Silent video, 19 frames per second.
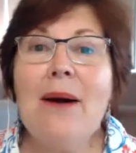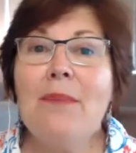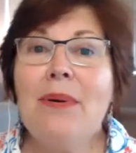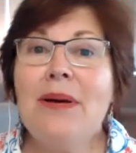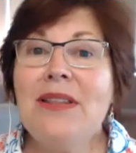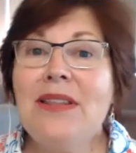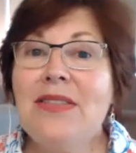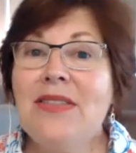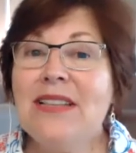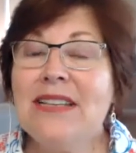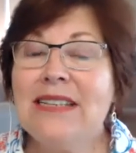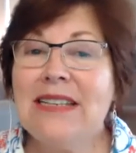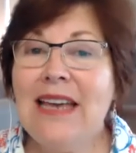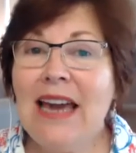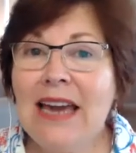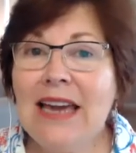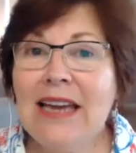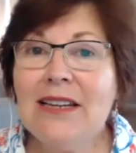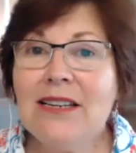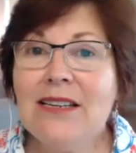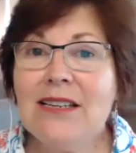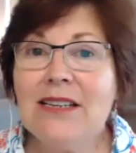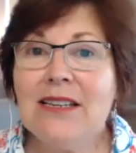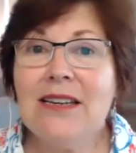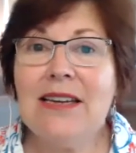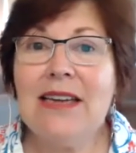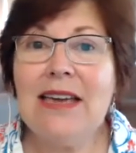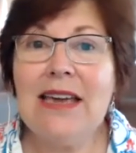But in the second
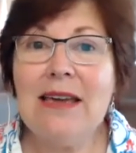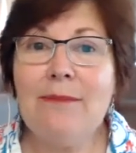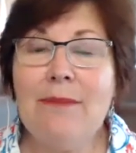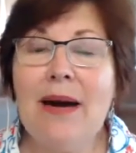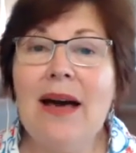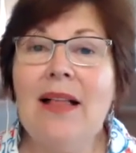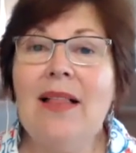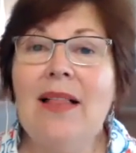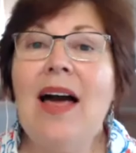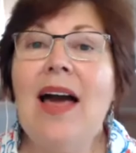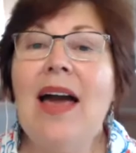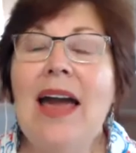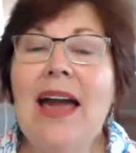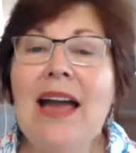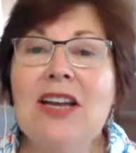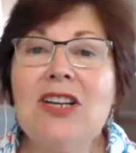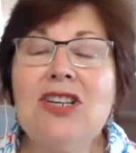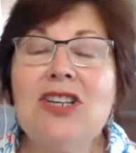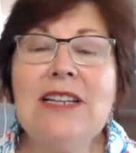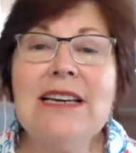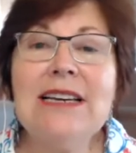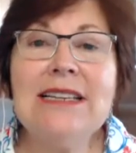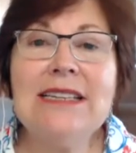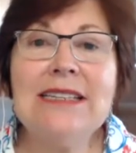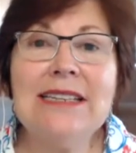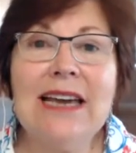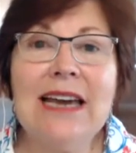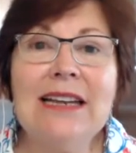email, I actually
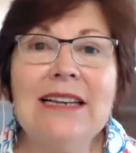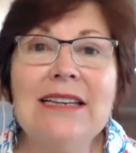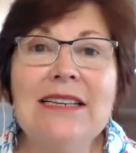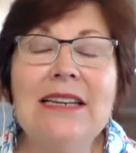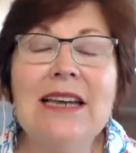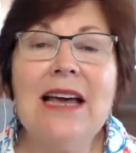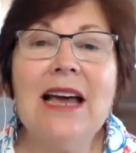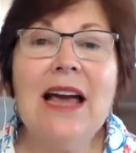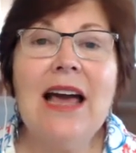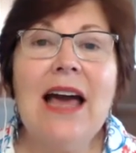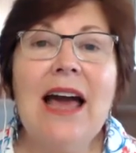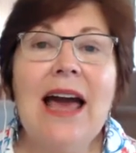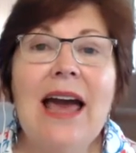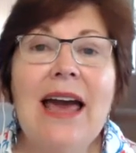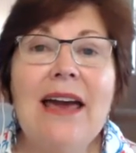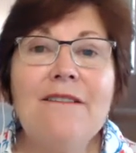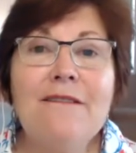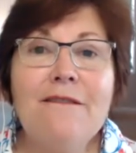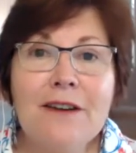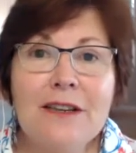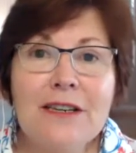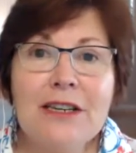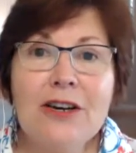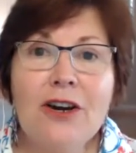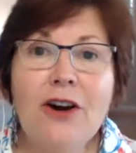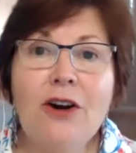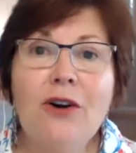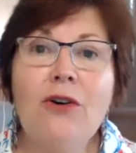send a
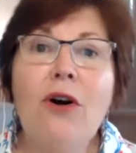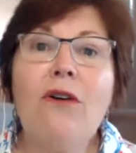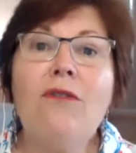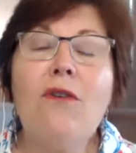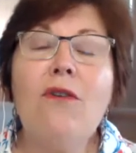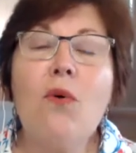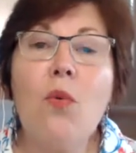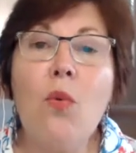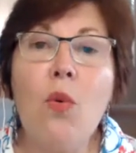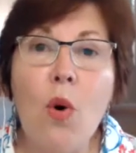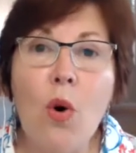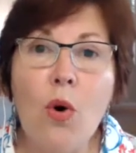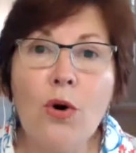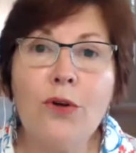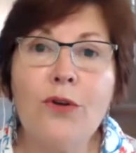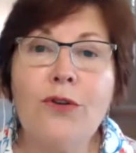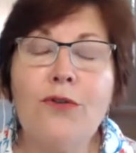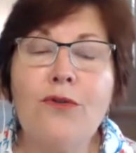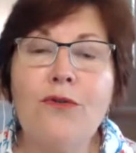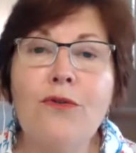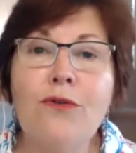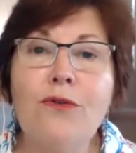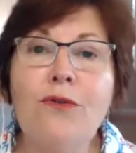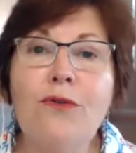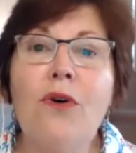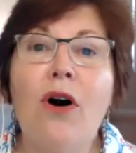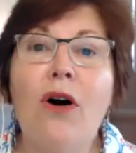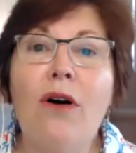video of a
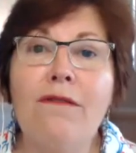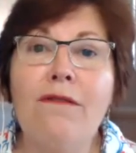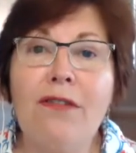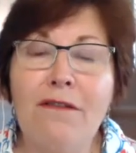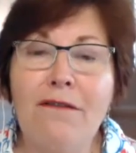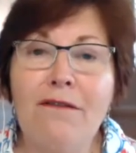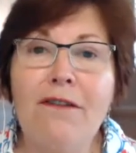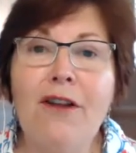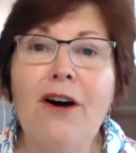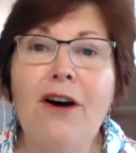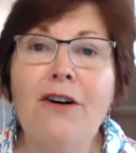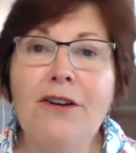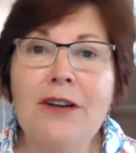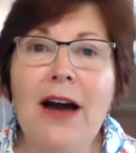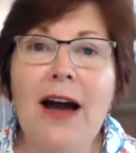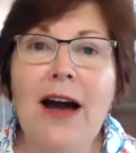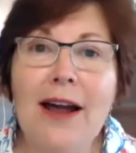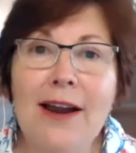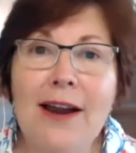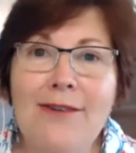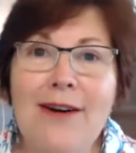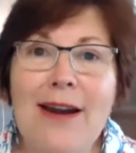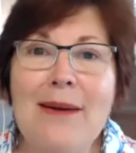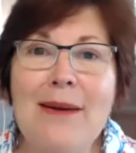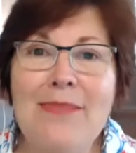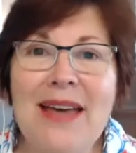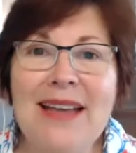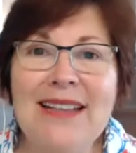walkthrough of the flow
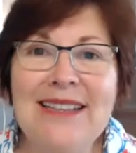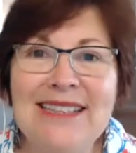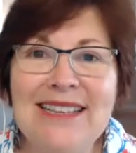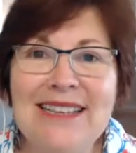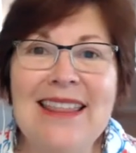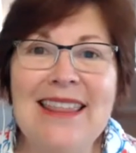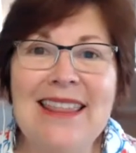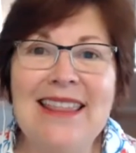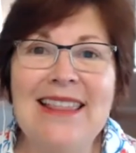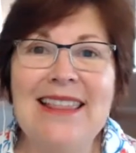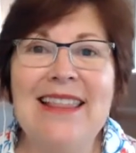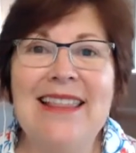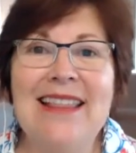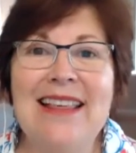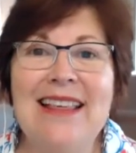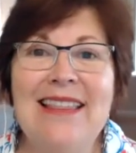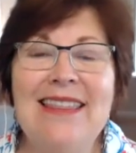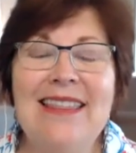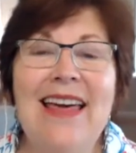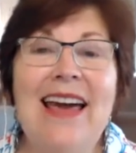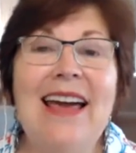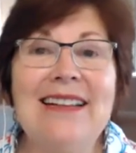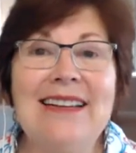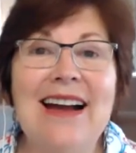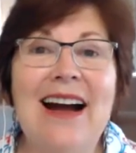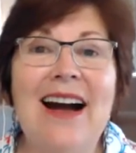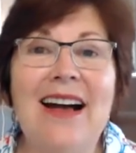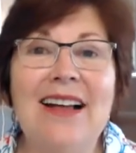diagram that's in that
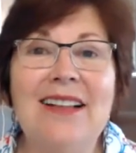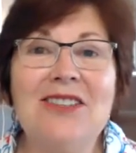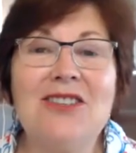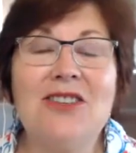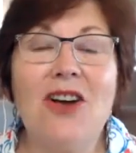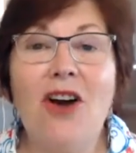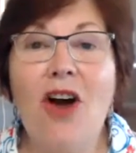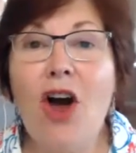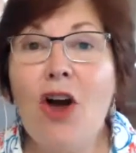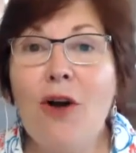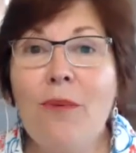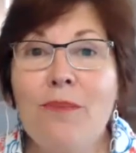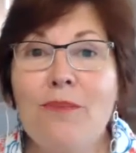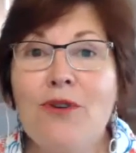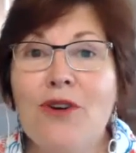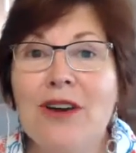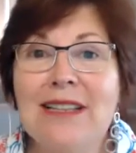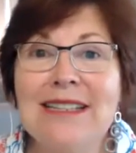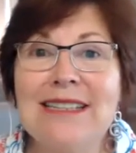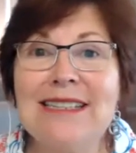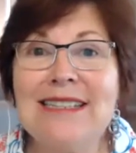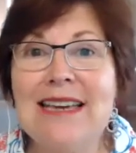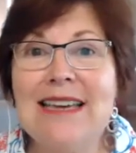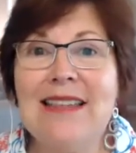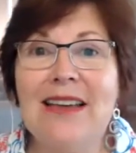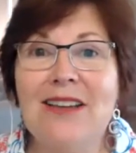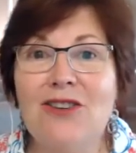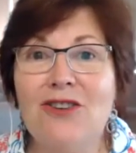guide. So I hope you can
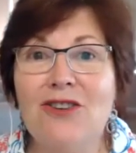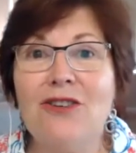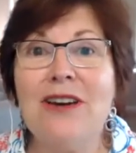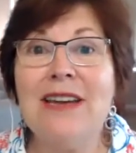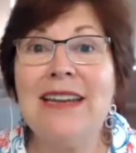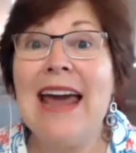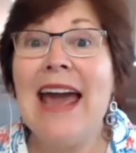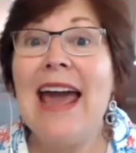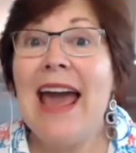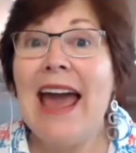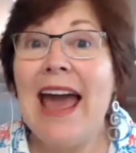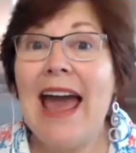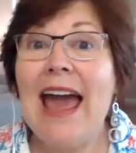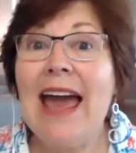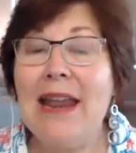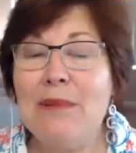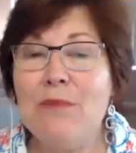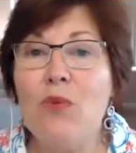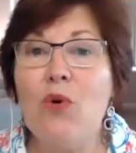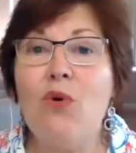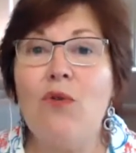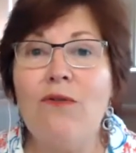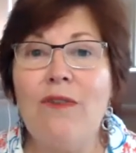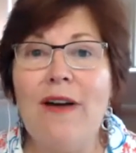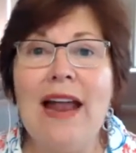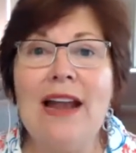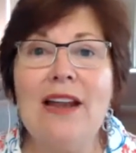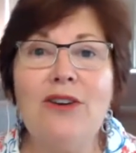see that you can add more
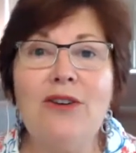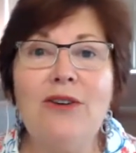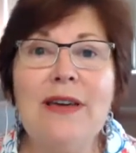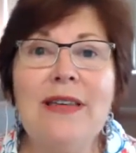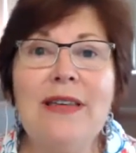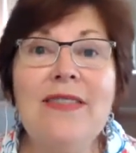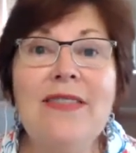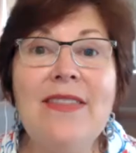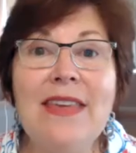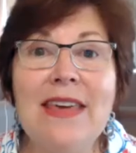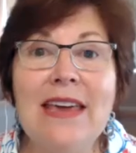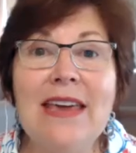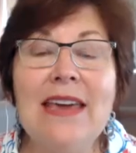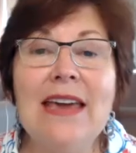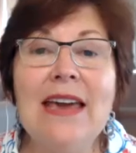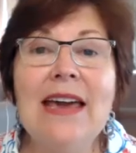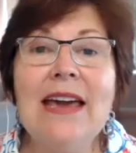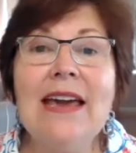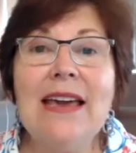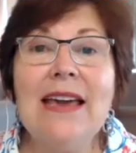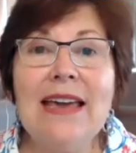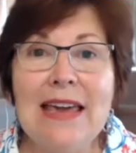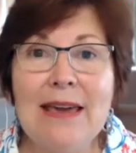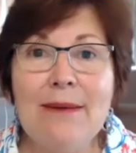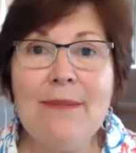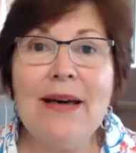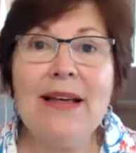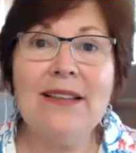value in the
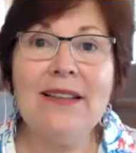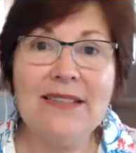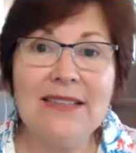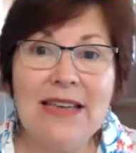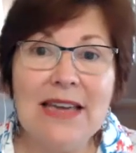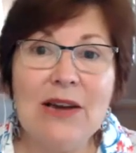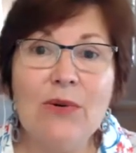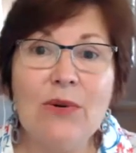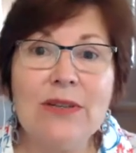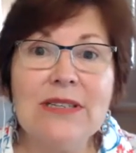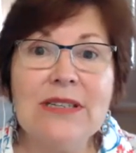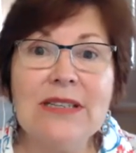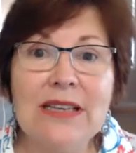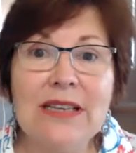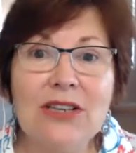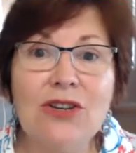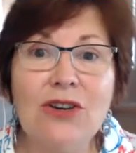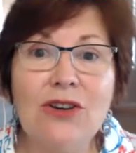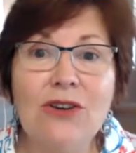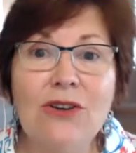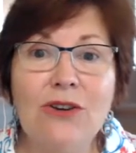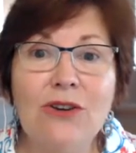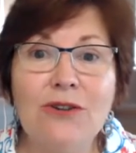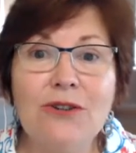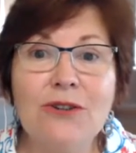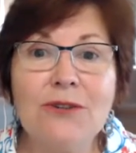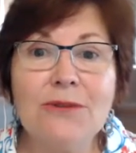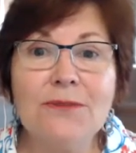email sequence that you
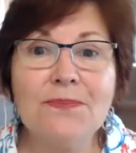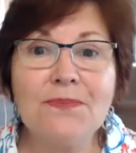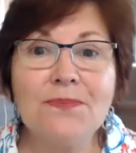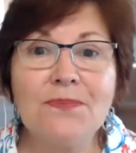use.